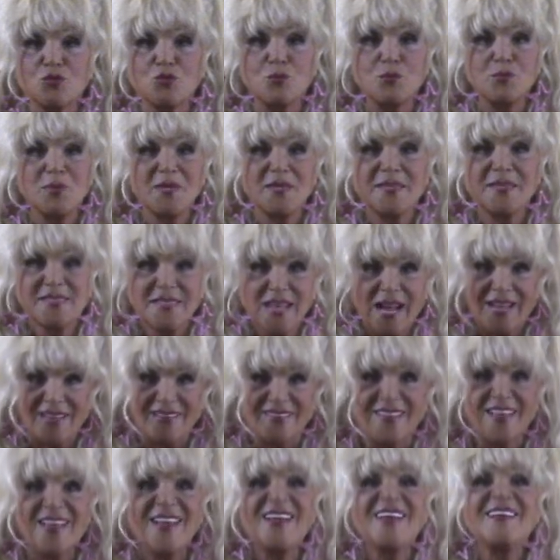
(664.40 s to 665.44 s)
to be
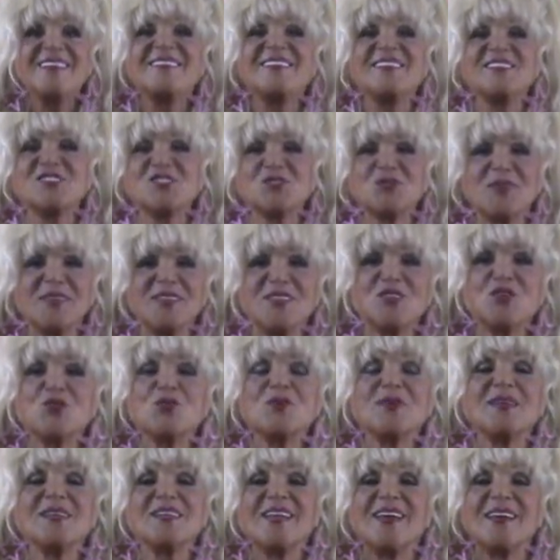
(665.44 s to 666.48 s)
done. This week, you
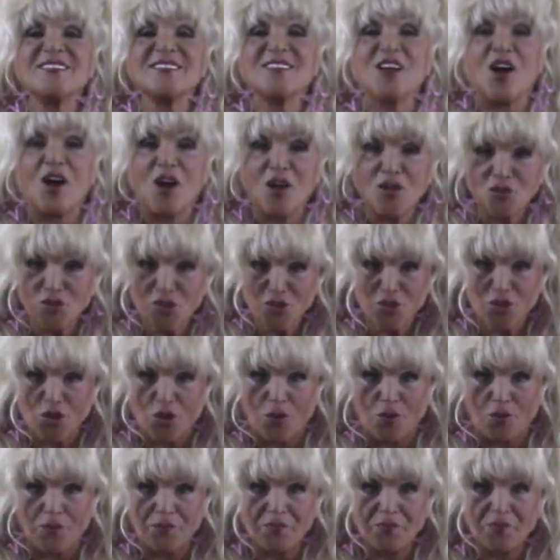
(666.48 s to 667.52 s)
realize
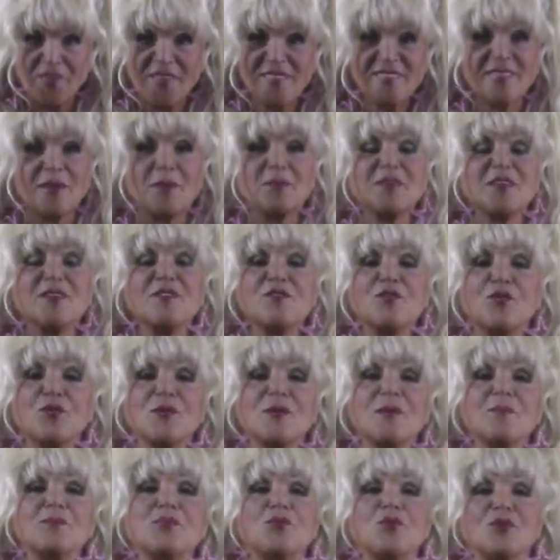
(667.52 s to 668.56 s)
also something very
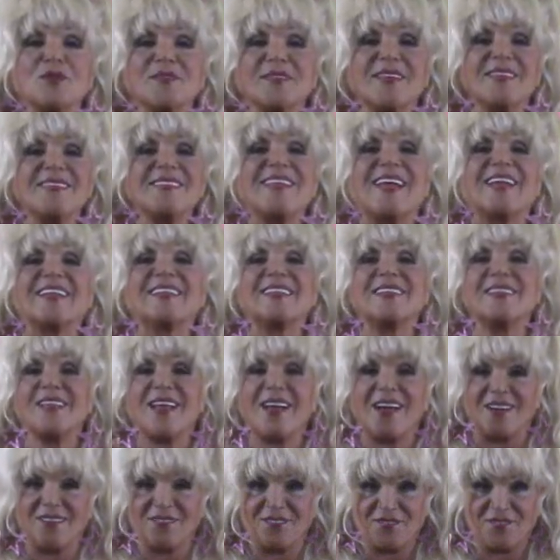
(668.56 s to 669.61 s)
important, that
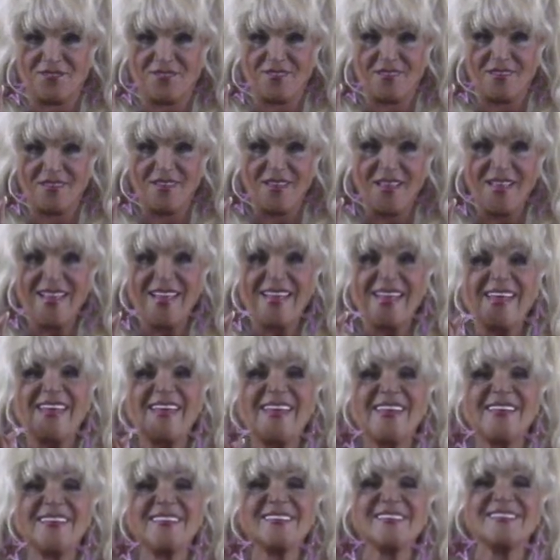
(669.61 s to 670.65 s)
love
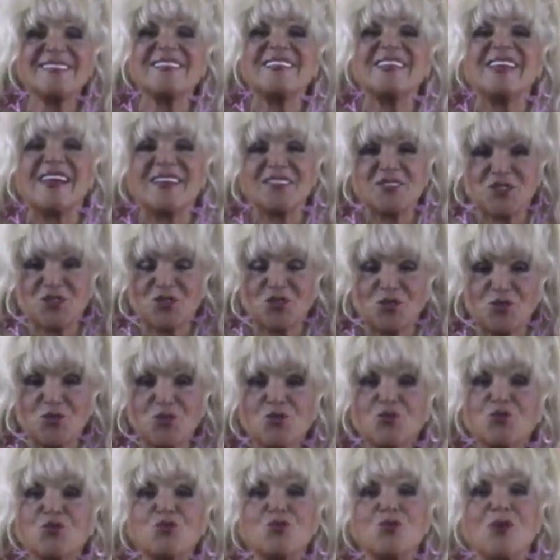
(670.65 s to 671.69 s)
is the answer
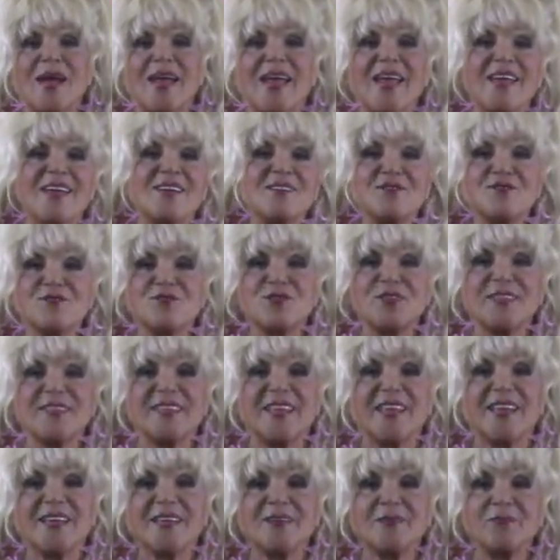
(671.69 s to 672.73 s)
to
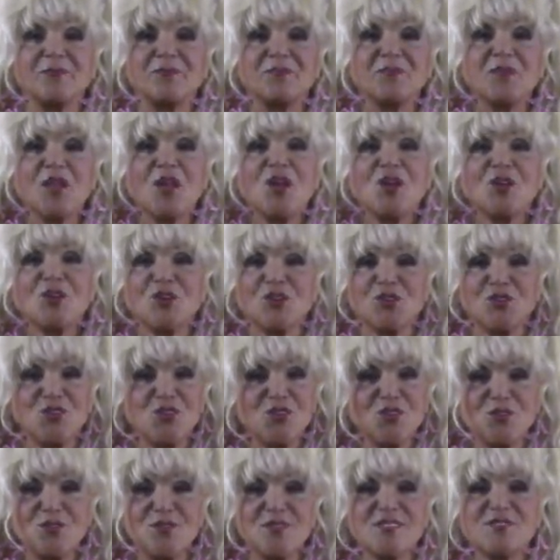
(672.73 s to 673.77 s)
everything. Good
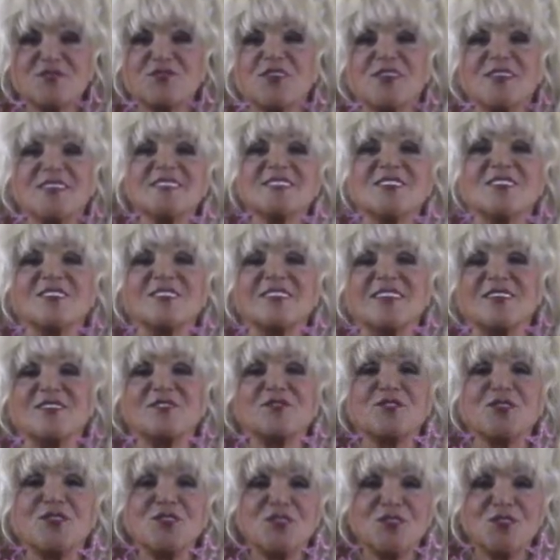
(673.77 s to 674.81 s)
news, friends are there
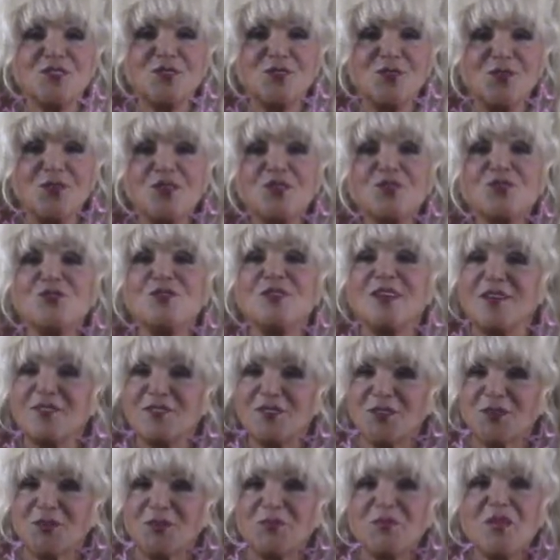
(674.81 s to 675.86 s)
for you to love
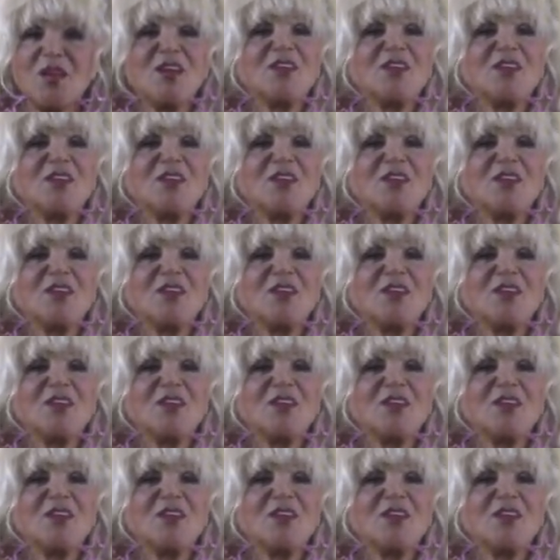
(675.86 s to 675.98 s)
you.